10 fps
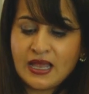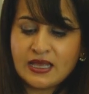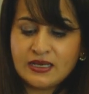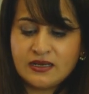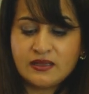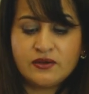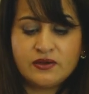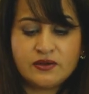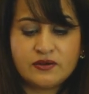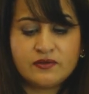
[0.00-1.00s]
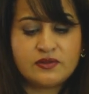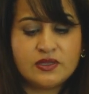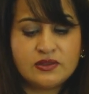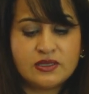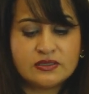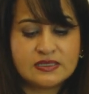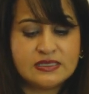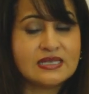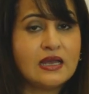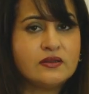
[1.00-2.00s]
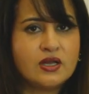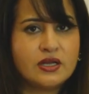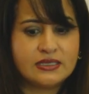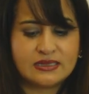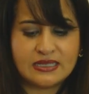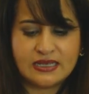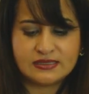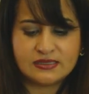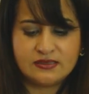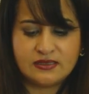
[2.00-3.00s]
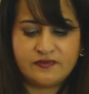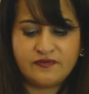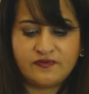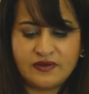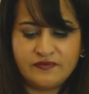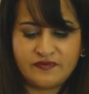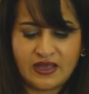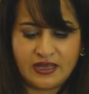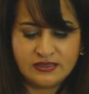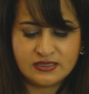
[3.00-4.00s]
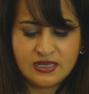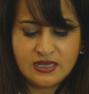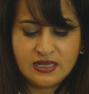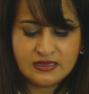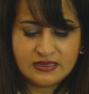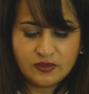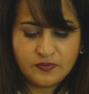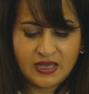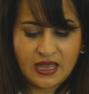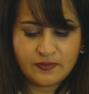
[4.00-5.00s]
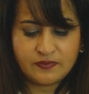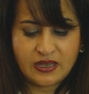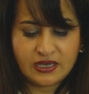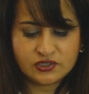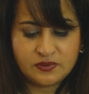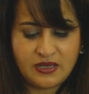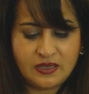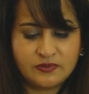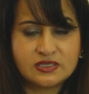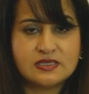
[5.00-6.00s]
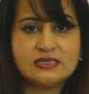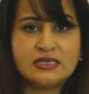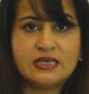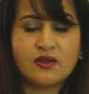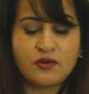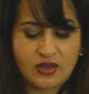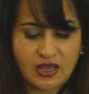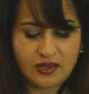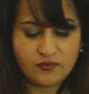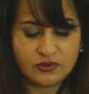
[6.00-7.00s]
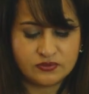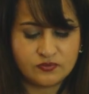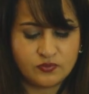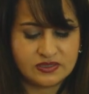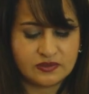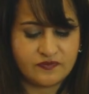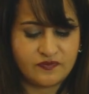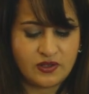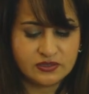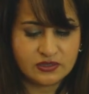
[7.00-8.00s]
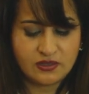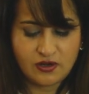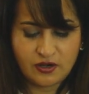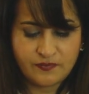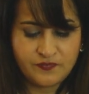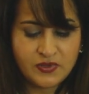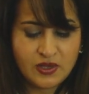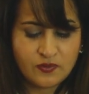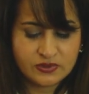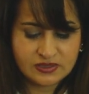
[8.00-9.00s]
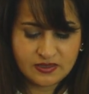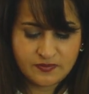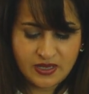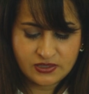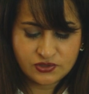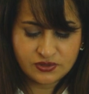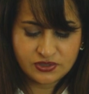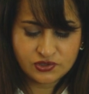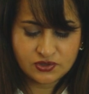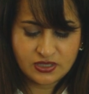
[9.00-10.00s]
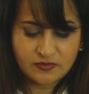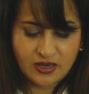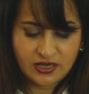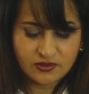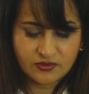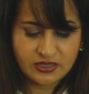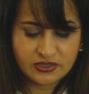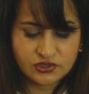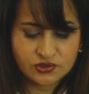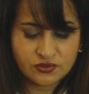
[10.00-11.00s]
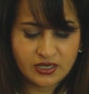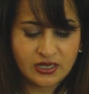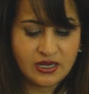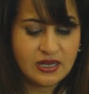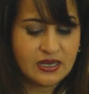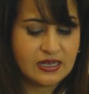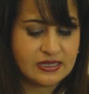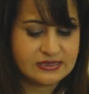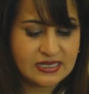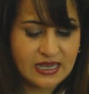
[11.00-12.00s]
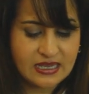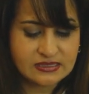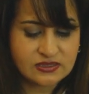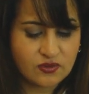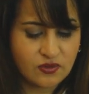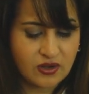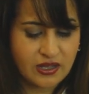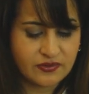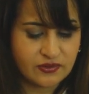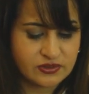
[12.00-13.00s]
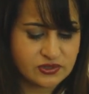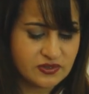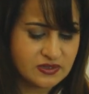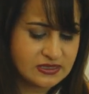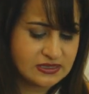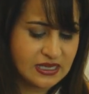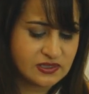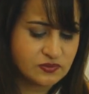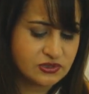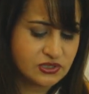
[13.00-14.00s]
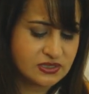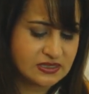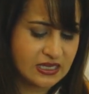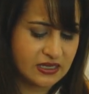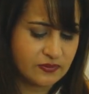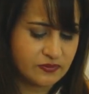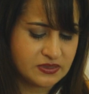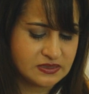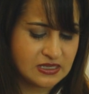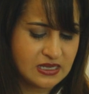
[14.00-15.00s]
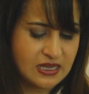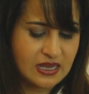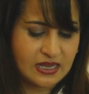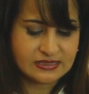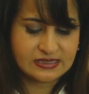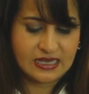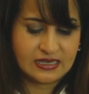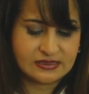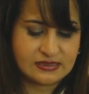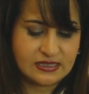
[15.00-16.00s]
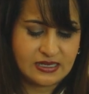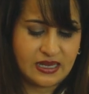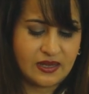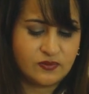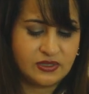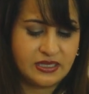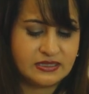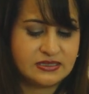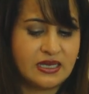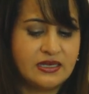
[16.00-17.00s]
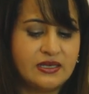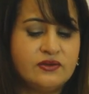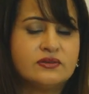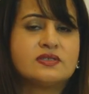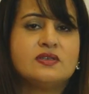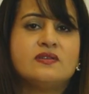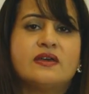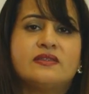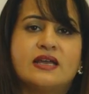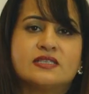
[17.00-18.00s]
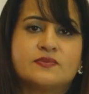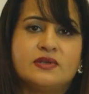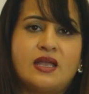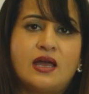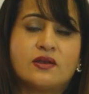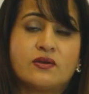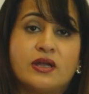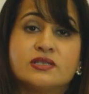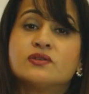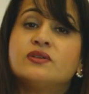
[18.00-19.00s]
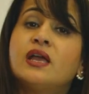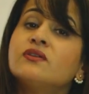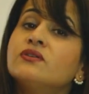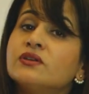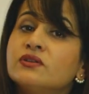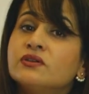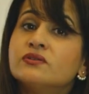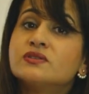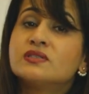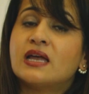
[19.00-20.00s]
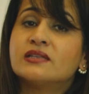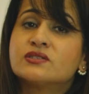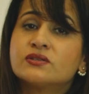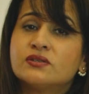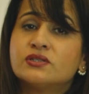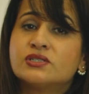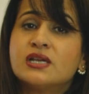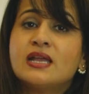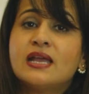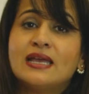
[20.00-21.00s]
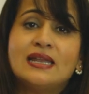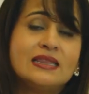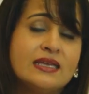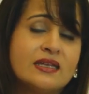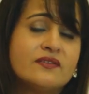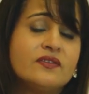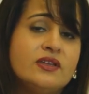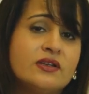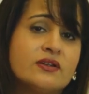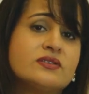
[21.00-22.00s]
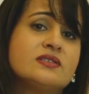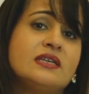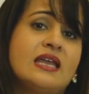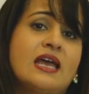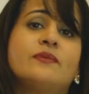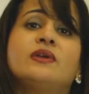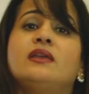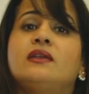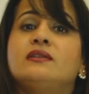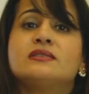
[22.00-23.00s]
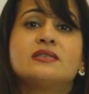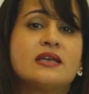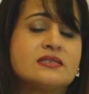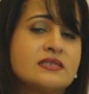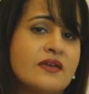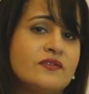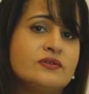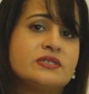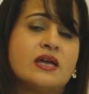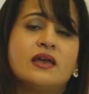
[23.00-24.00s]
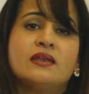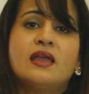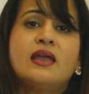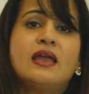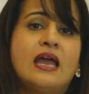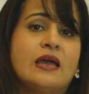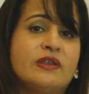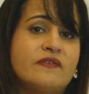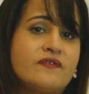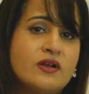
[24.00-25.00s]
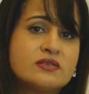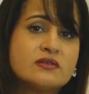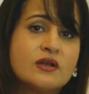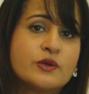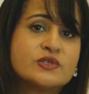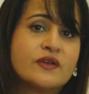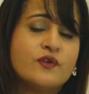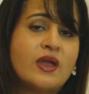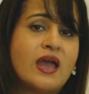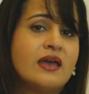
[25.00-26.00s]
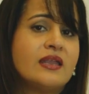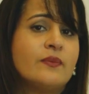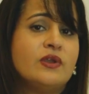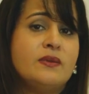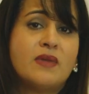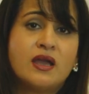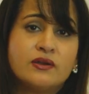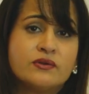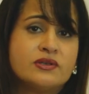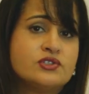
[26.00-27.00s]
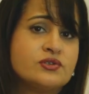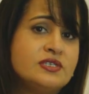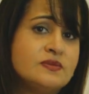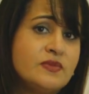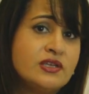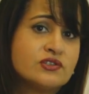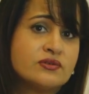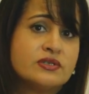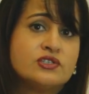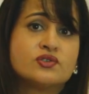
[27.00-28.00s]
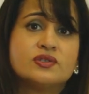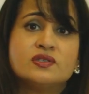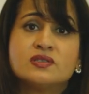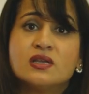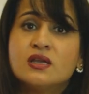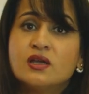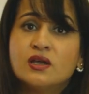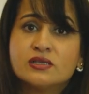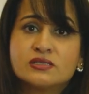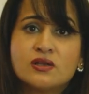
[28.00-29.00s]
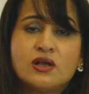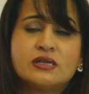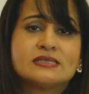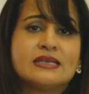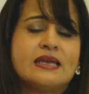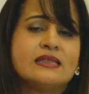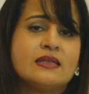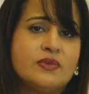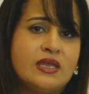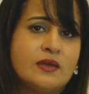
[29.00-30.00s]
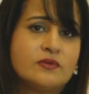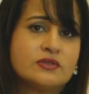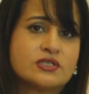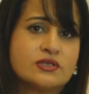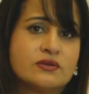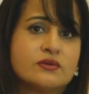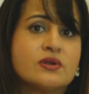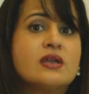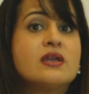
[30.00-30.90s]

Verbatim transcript: And another thing they'll see is how long it lasted, and fun fact, they'll be actually be able to see, okay, well, was it a false alarm? Was it a major injury, minor injury, a test, or other? So in this case, we'll just say it was a test, and we'll hit done, and you'll see that that's been categorized. So now you can use that search, and at the end of the year, see how many tests have you done, how many false alarms have you had, how many minor injuries, major injuries, assaults, and then be able to